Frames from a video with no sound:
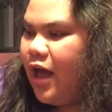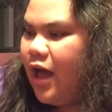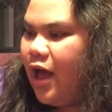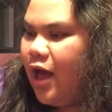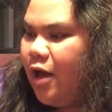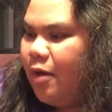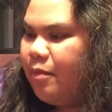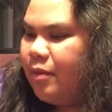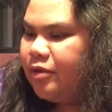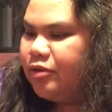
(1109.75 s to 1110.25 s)

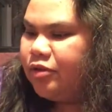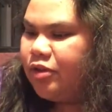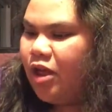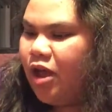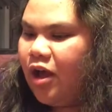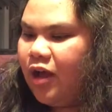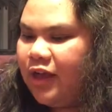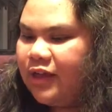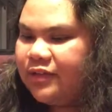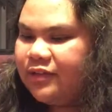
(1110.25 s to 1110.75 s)
As
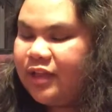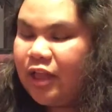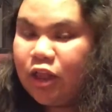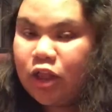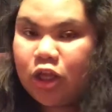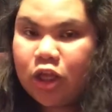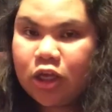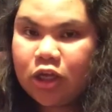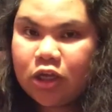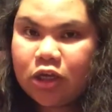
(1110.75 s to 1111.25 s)
long as they
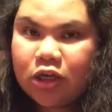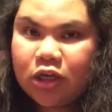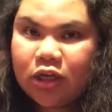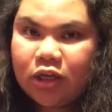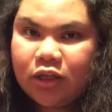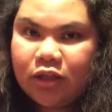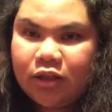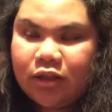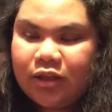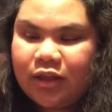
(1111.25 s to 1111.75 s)
look
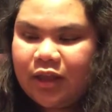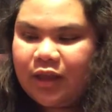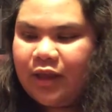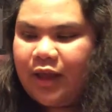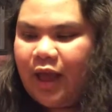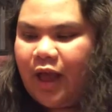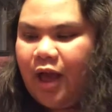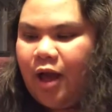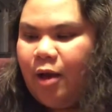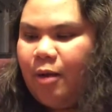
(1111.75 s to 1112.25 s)
good,
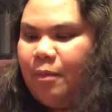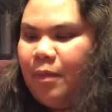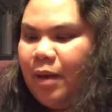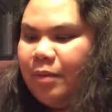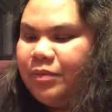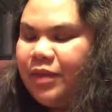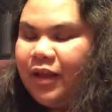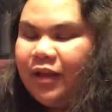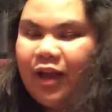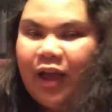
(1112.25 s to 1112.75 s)

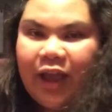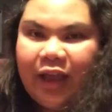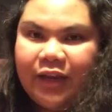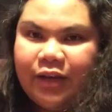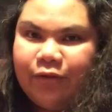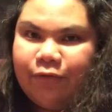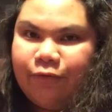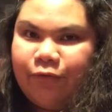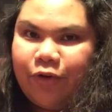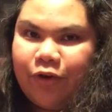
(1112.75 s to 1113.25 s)
I'm that
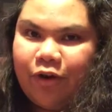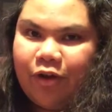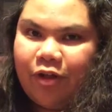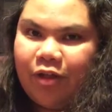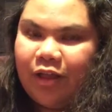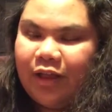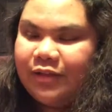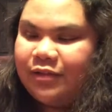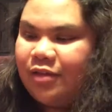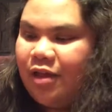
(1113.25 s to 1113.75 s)
kind of
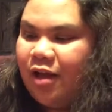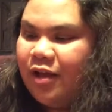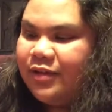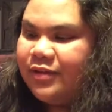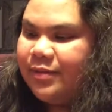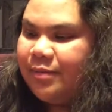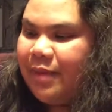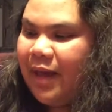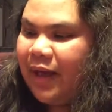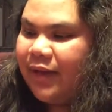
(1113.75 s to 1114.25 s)
girl. As long
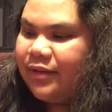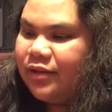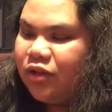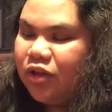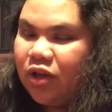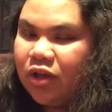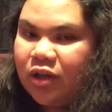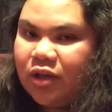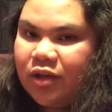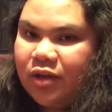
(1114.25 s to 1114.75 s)
as the bags
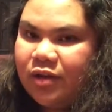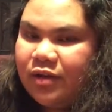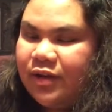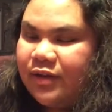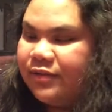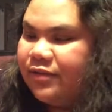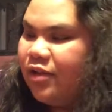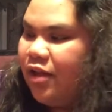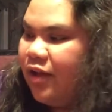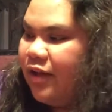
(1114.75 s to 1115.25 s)
look good,
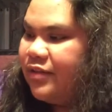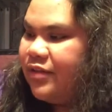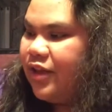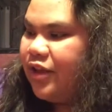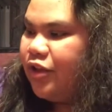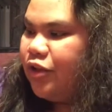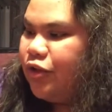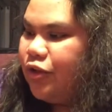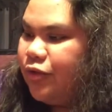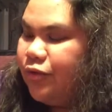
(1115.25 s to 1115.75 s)
as long as I
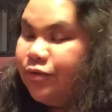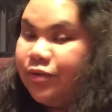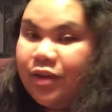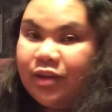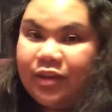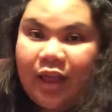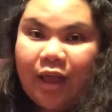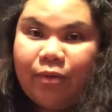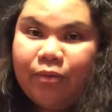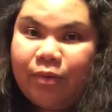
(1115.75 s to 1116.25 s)
could use
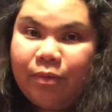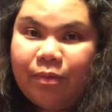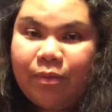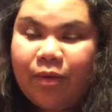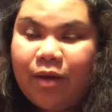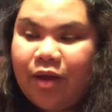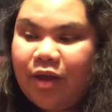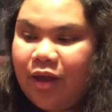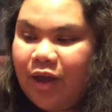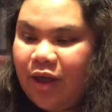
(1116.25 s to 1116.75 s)
it, I will
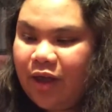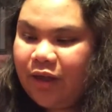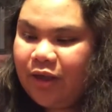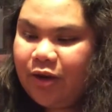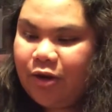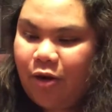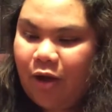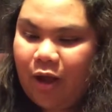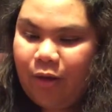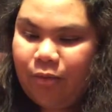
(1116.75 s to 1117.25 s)

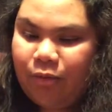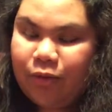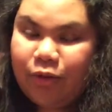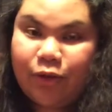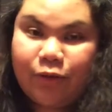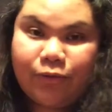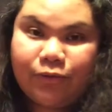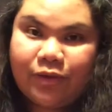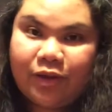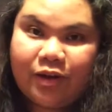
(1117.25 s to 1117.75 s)

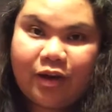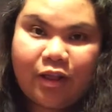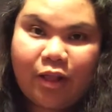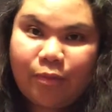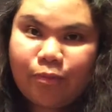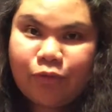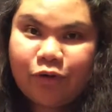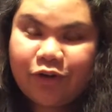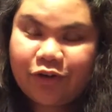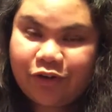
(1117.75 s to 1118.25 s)
use it, and I'll
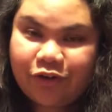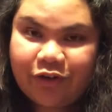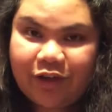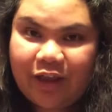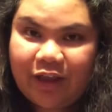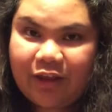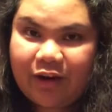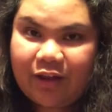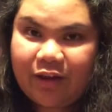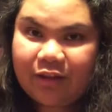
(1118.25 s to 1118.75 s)

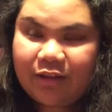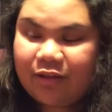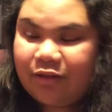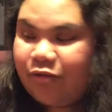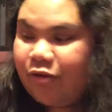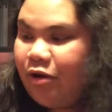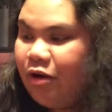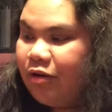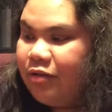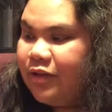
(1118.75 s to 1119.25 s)
appreciate it
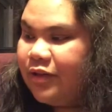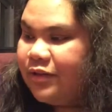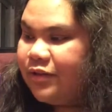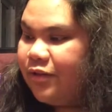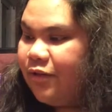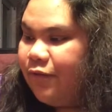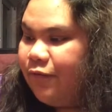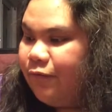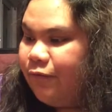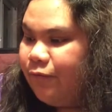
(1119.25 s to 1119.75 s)
regardless
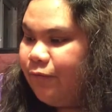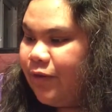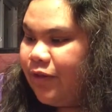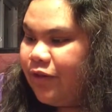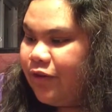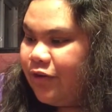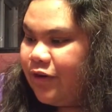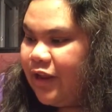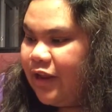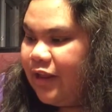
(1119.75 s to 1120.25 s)
of
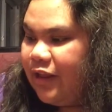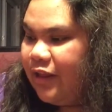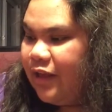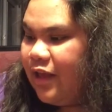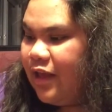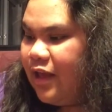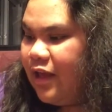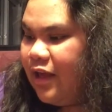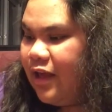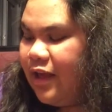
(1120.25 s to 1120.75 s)
whether
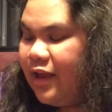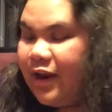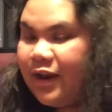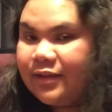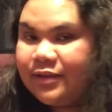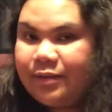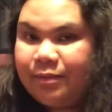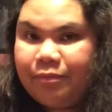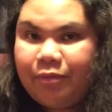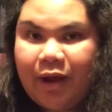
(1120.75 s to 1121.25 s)
it
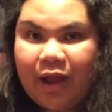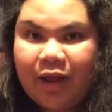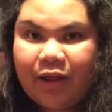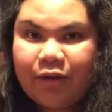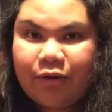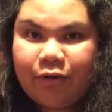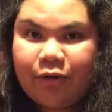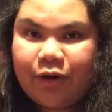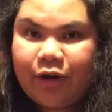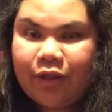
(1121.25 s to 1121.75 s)
has a
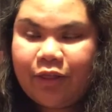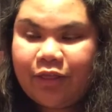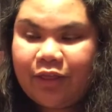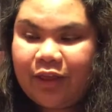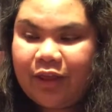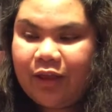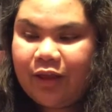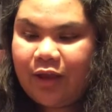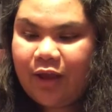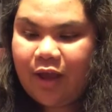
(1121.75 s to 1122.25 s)
brand or
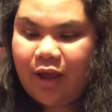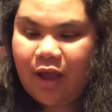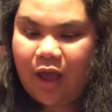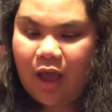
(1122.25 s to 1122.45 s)
nothing.